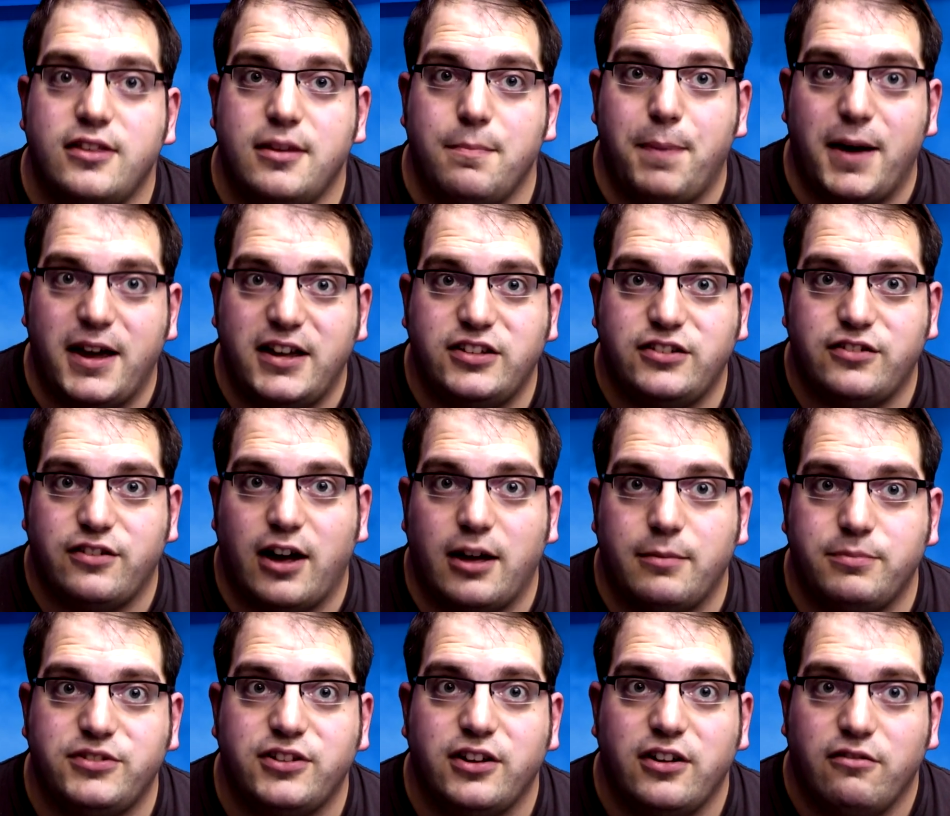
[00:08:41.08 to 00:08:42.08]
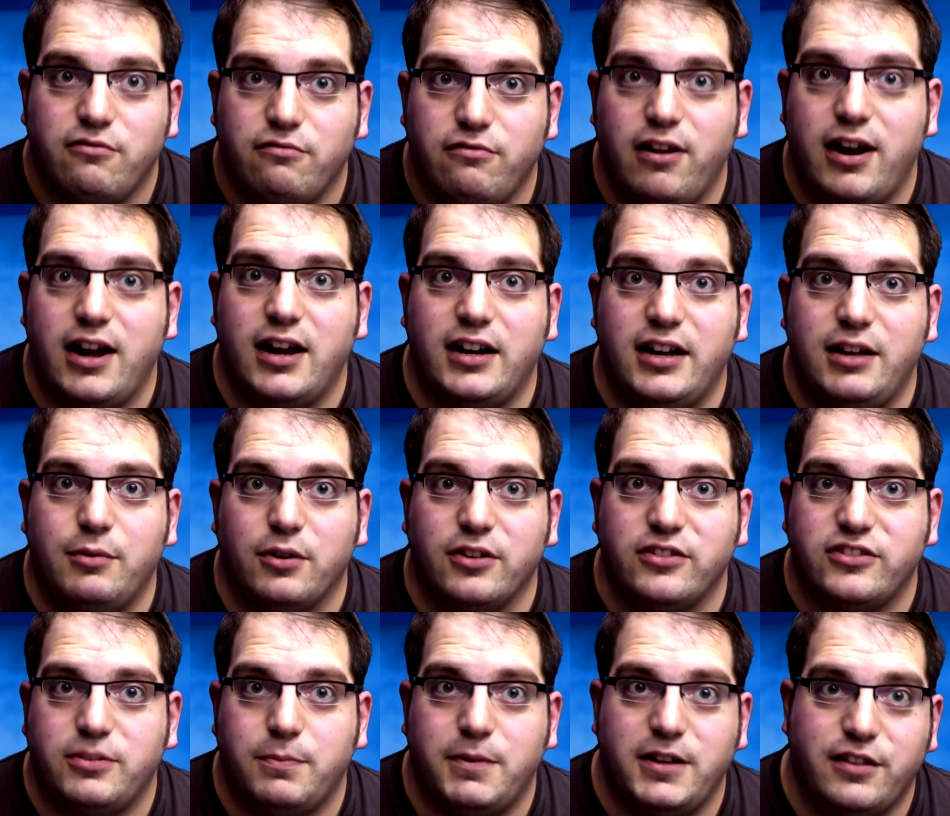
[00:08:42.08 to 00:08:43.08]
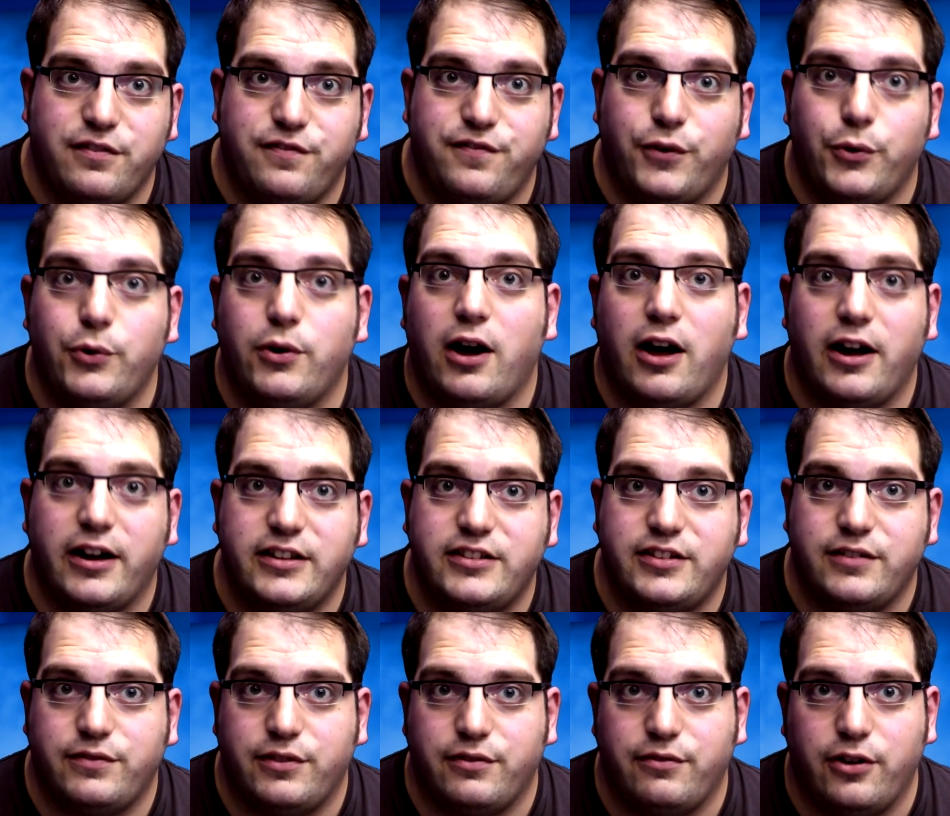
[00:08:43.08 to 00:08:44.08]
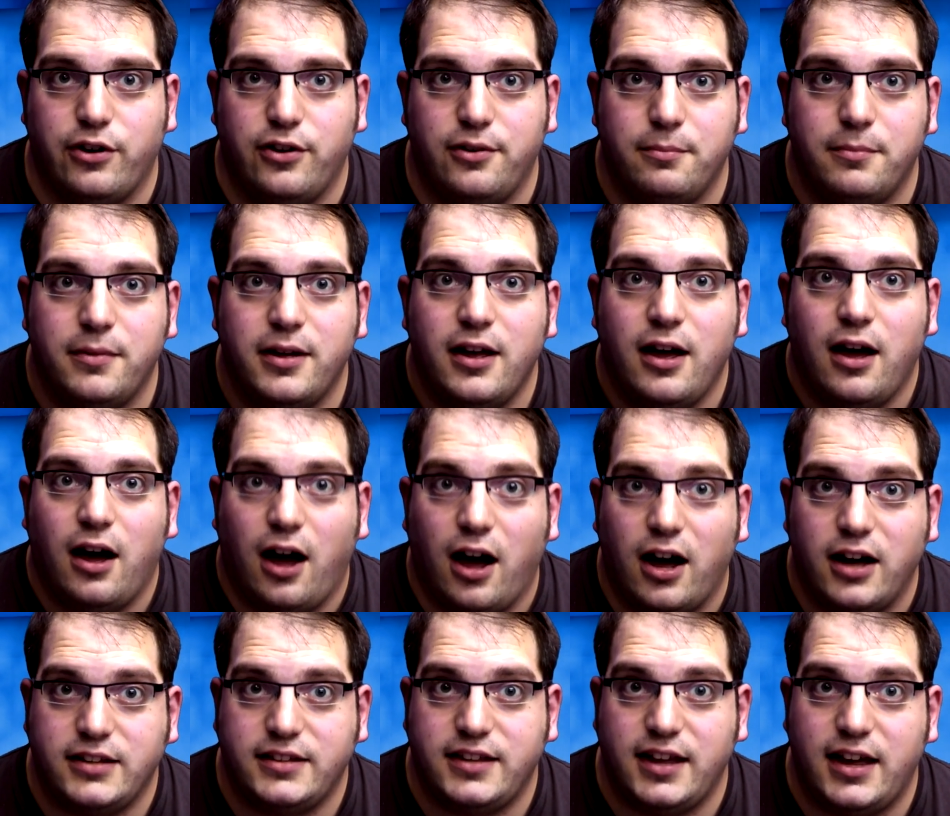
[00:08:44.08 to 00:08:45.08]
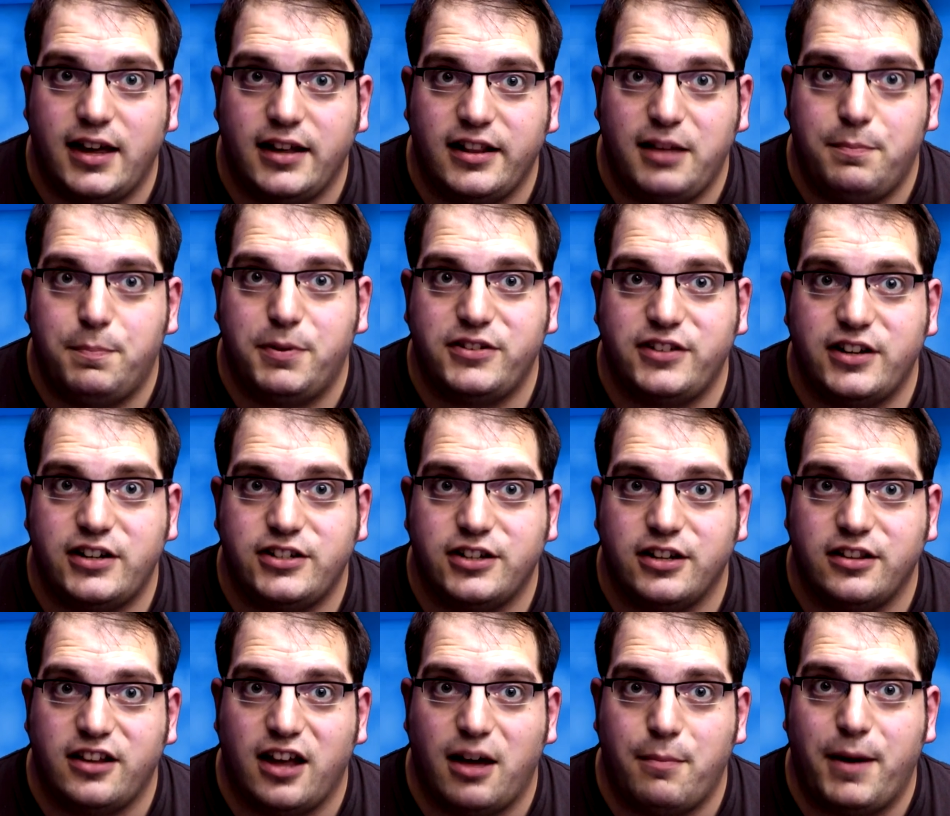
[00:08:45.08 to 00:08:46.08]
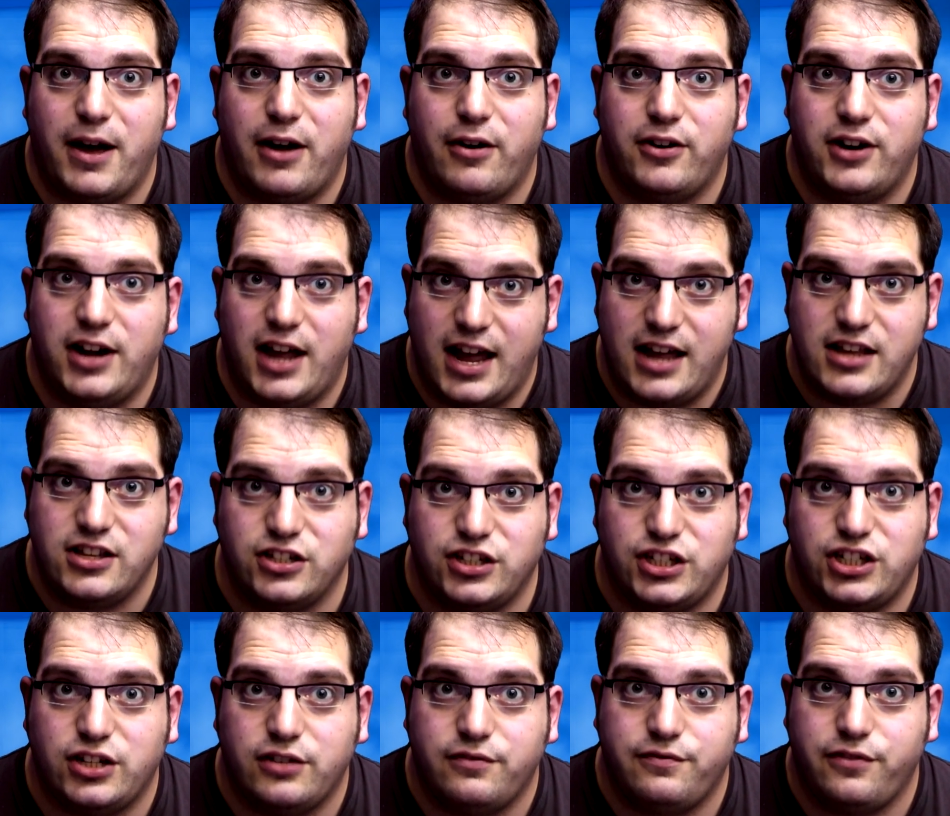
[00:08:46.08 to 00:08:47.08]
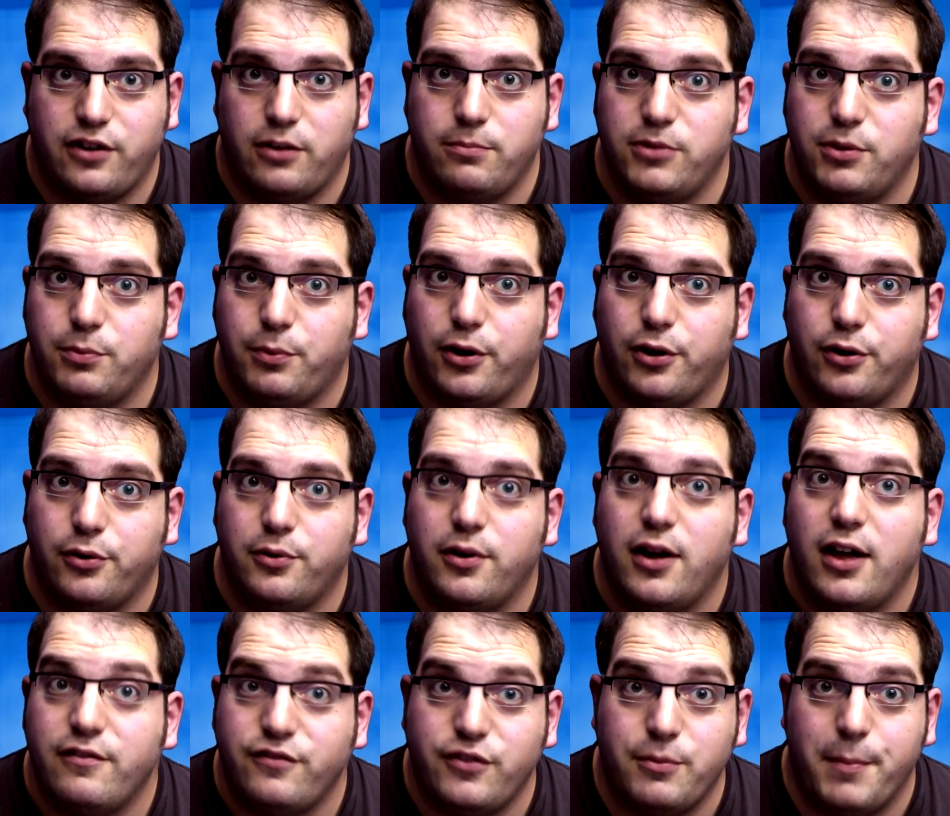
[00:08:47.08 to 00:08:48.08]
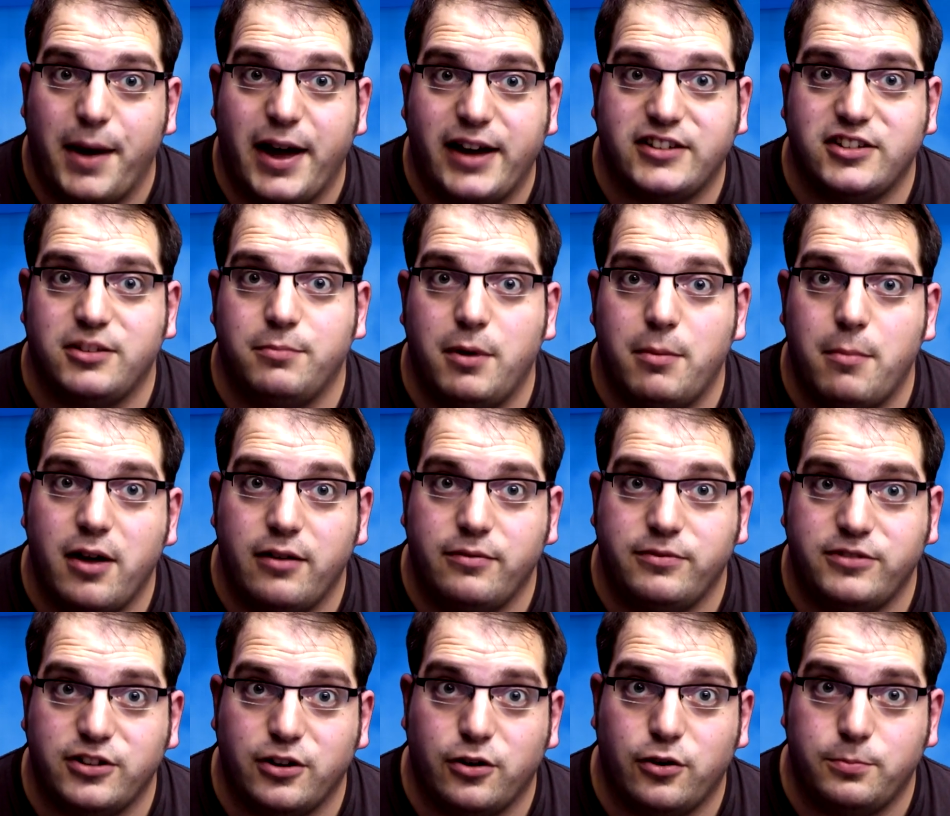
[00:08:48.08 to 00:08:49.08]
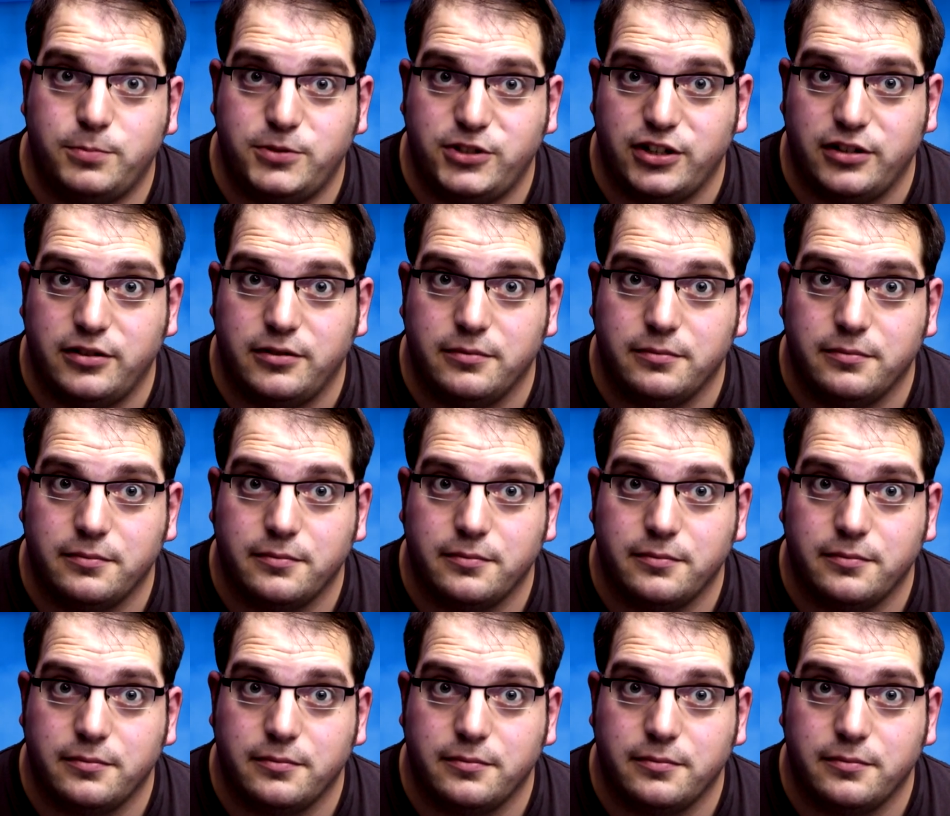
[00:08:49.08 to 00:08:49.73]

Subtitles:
The bass traps really want to be the full height of the room, ideally positioned about an inch from the wall for maximum absorption.